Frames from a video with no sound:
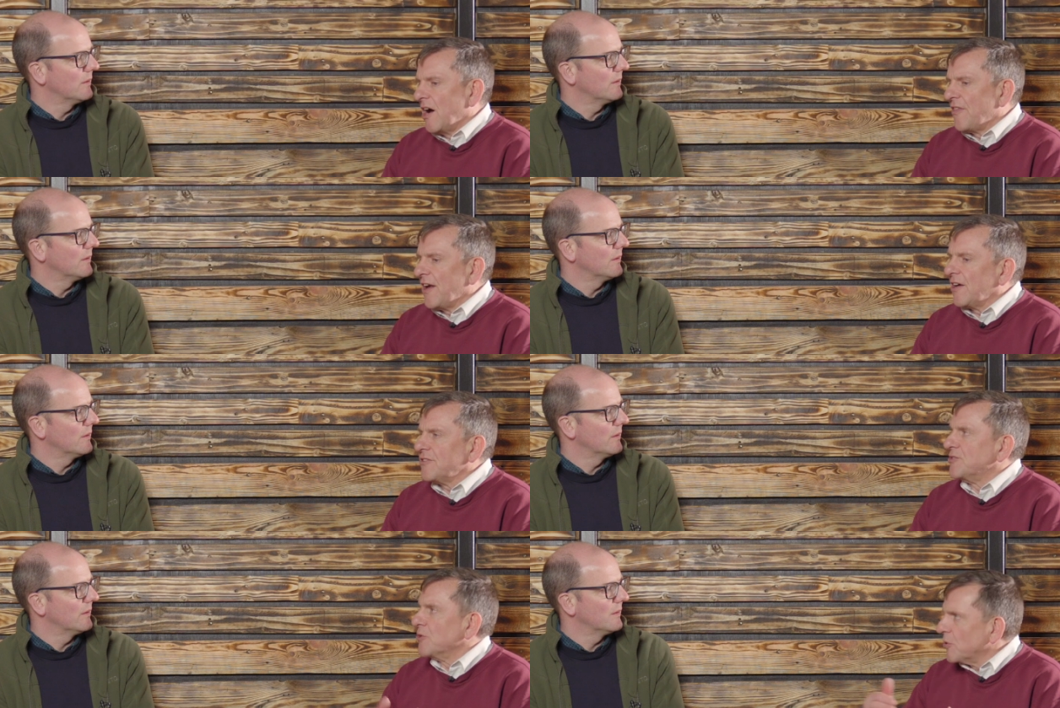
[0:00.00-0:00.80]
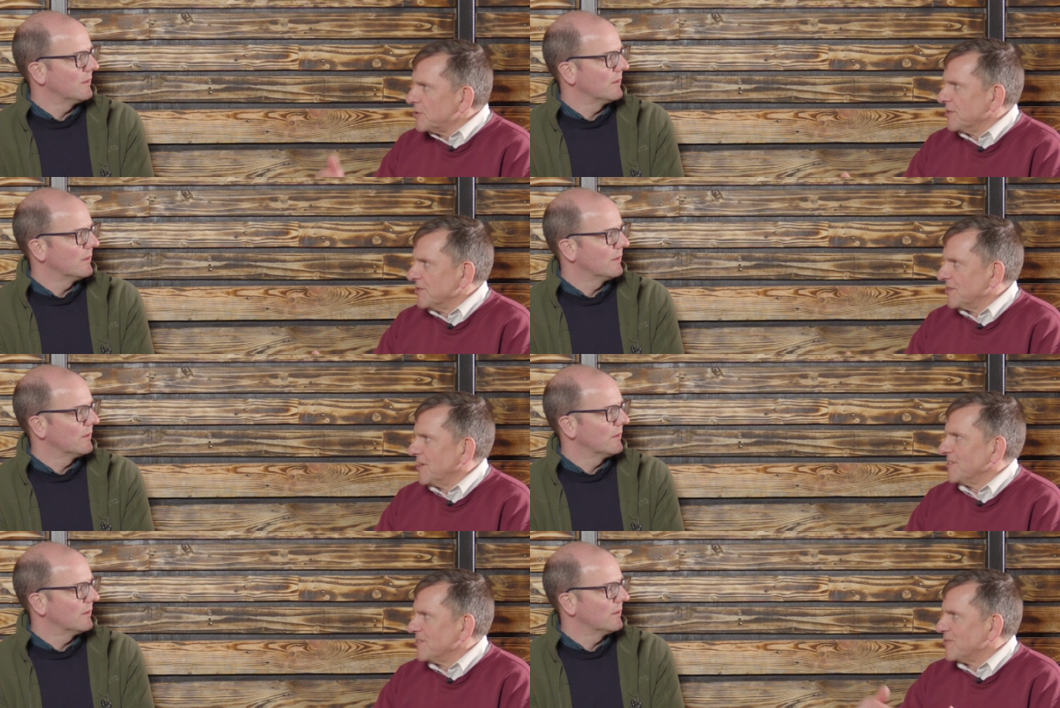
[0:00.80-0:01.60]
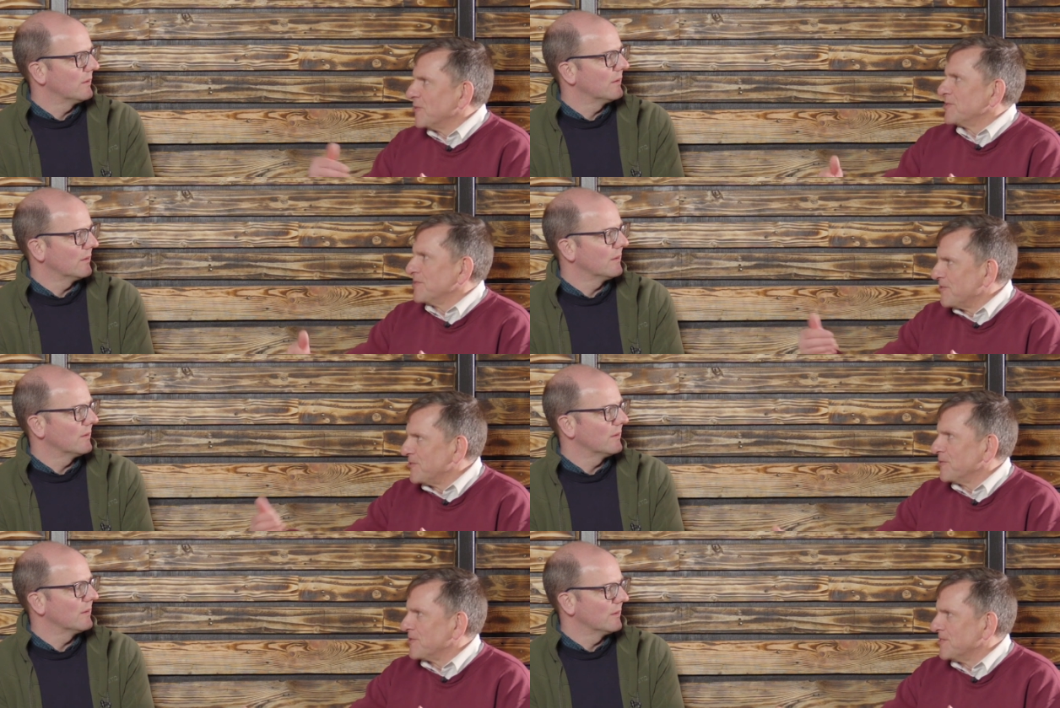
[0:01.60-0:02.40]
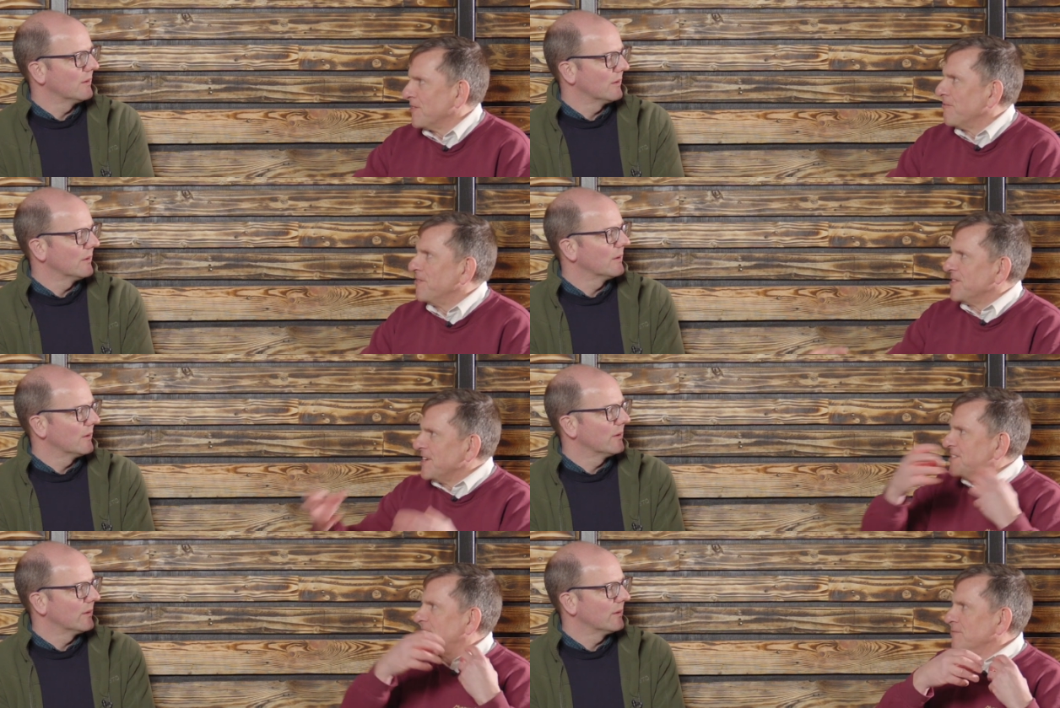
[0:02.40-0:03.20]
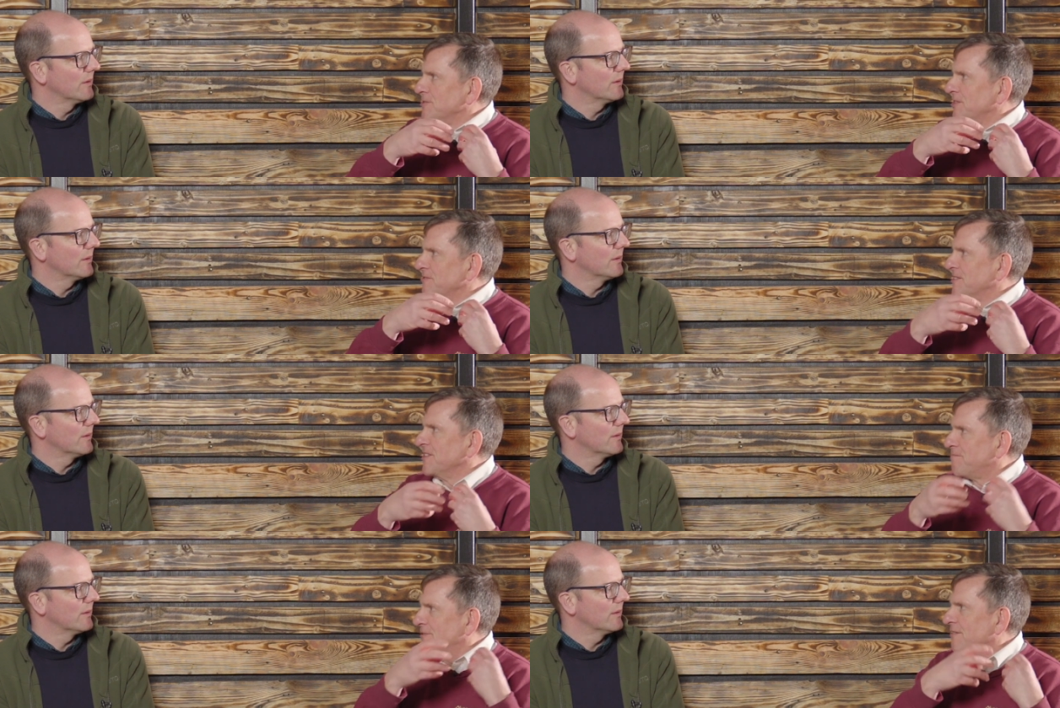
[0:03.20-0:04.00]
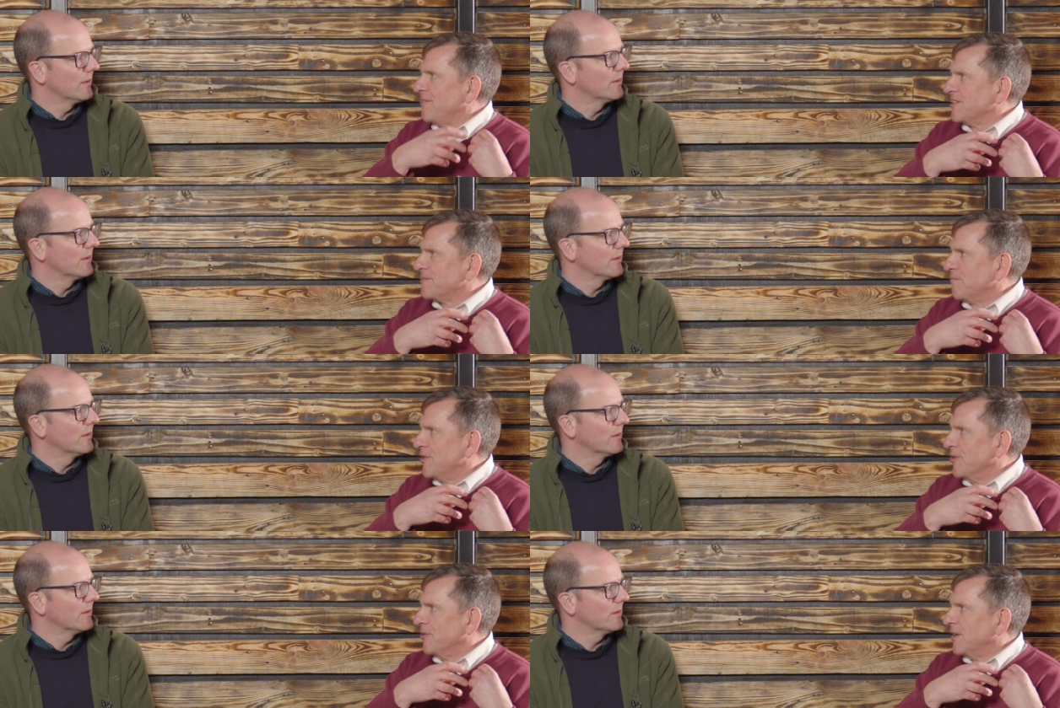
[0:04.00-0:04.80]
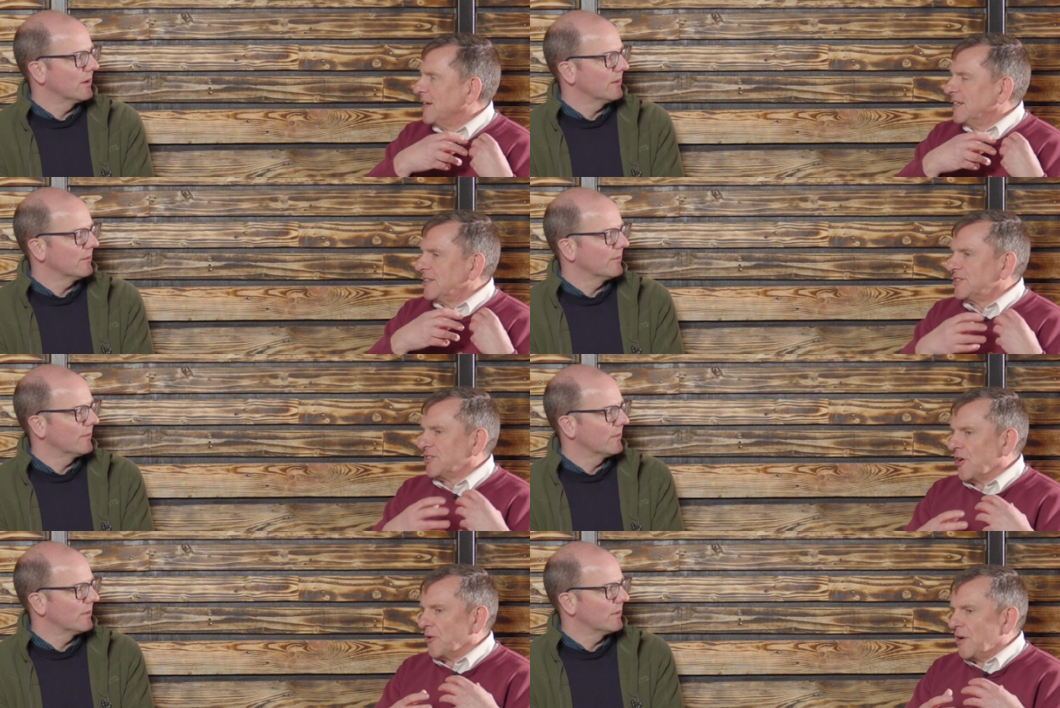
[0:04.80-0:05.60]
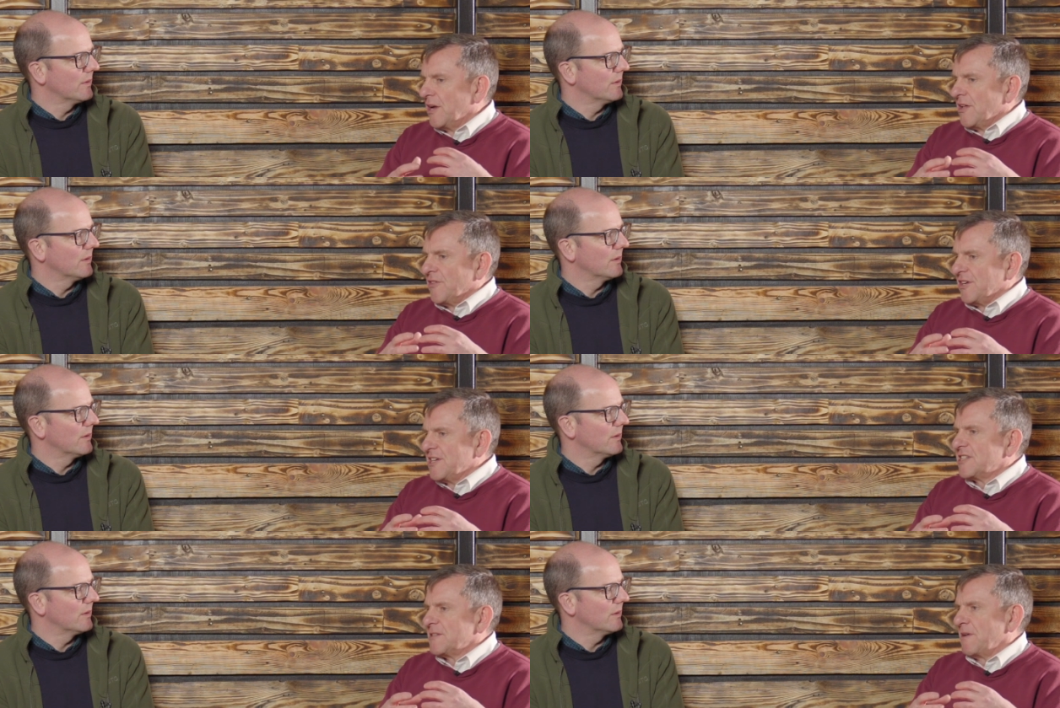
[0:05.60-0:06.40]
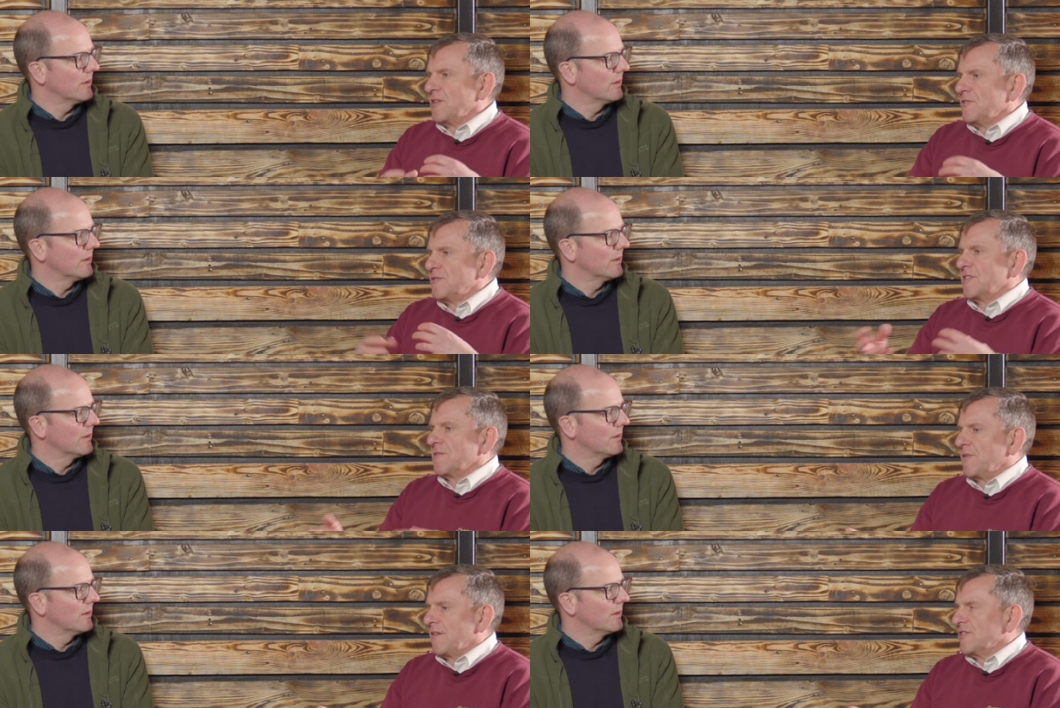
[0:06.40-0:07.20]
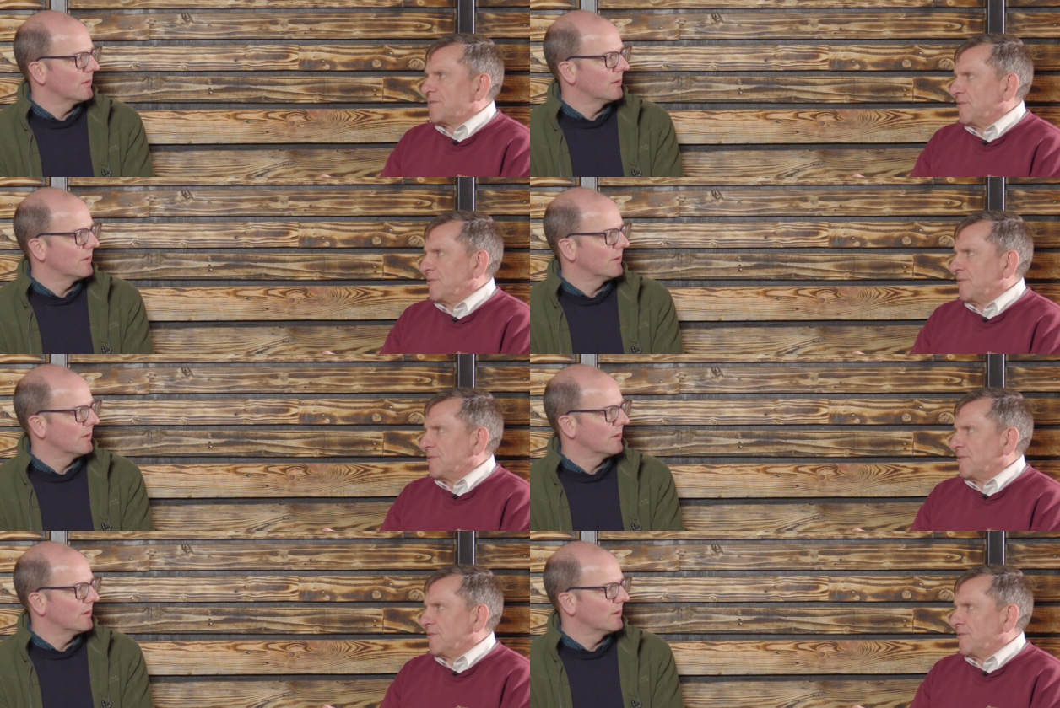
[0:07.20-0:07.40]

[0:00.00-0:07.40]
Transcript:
Speaker 1: they are the daughters and daughters of the daughters of the yeast that was used in the previous brew. Yeah. So the yeast that's been used in the previous